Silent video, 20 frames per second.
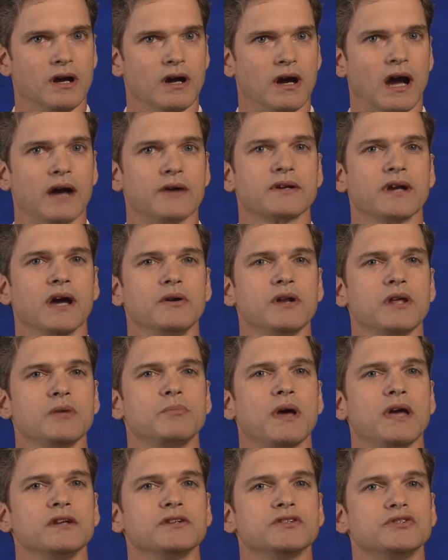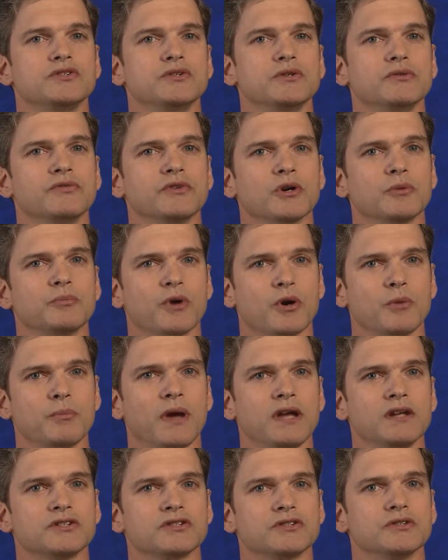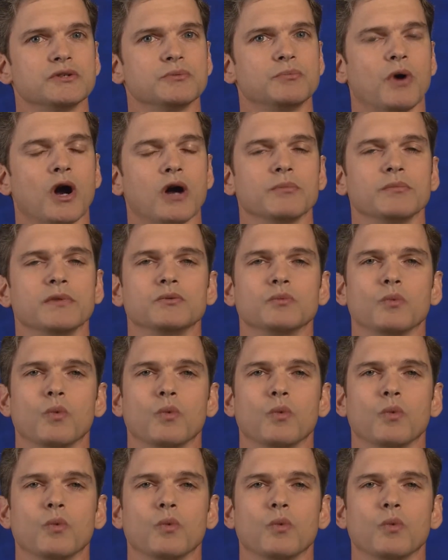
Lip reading: our county-based juvenile probation department